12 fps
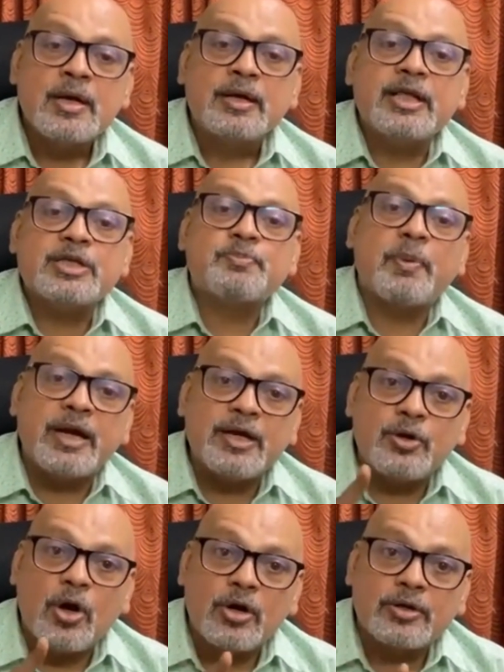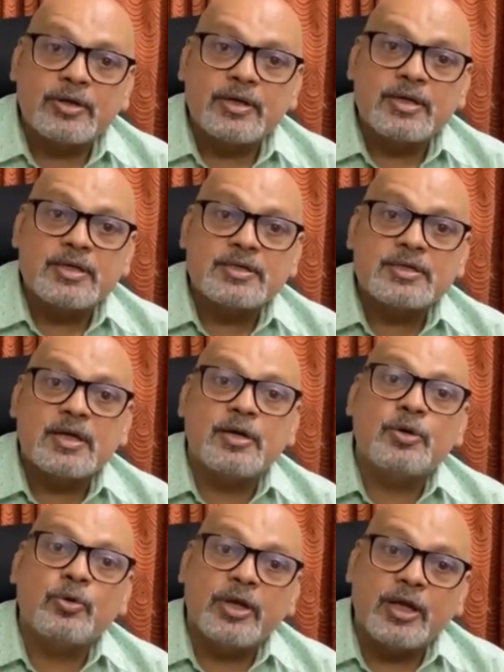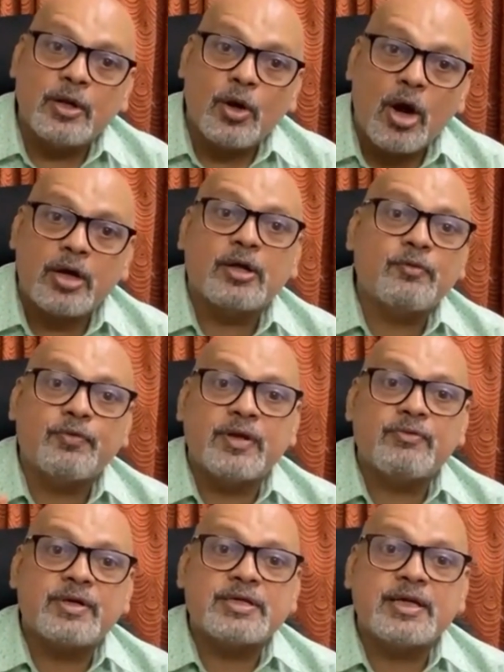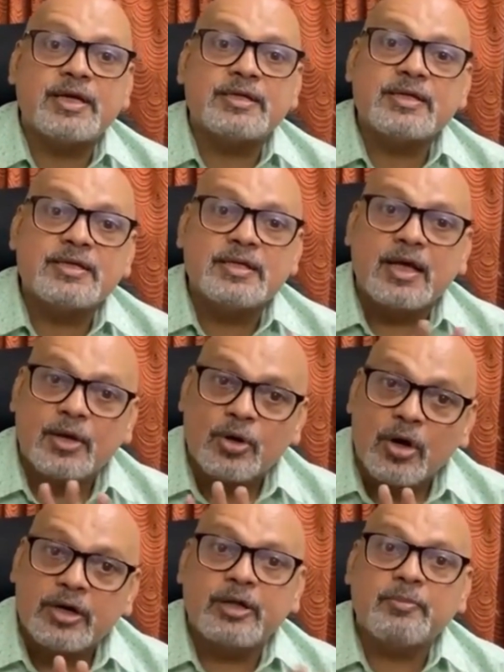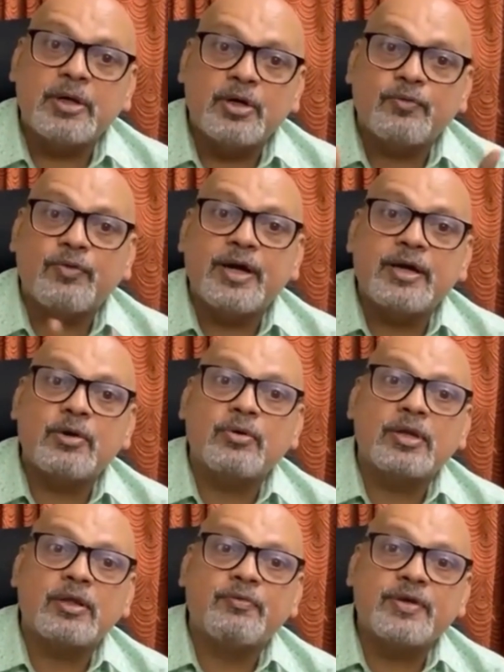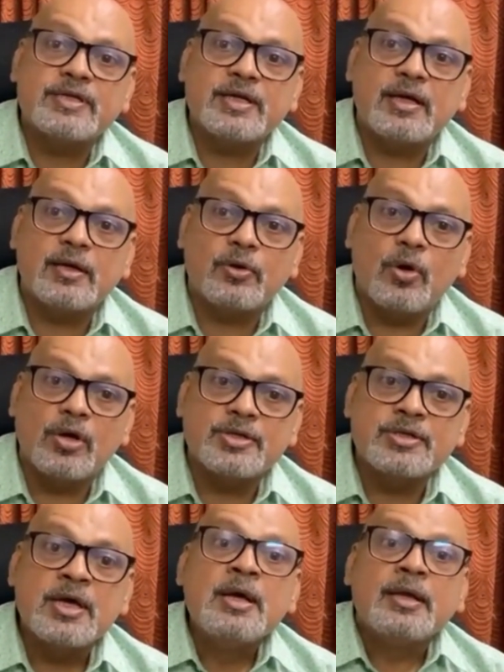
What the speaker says: Despite doctors doing lot of investigations, they are not able to find out the physical cause.